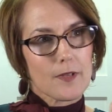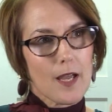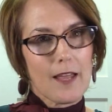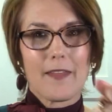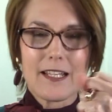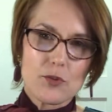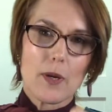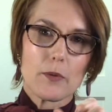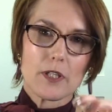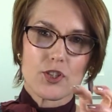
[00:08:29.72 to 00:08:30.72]
And that's where
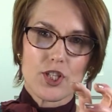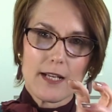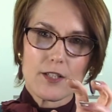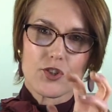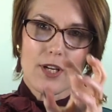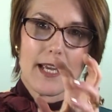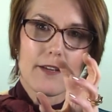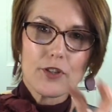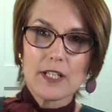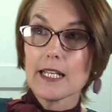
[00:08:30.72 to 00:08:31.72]
I want to challenge you.
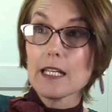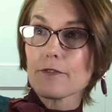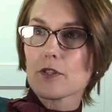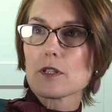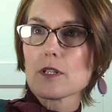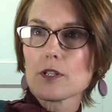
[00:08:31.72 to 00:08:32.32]
Have you left